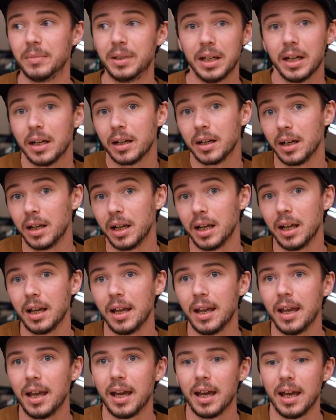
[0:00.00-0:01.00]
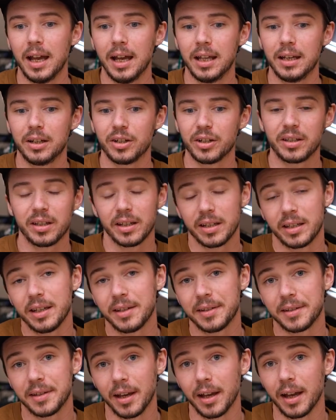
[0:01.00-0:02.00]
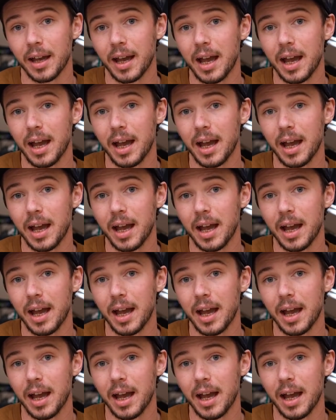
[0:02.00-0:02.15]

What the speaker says: dignity and just existing.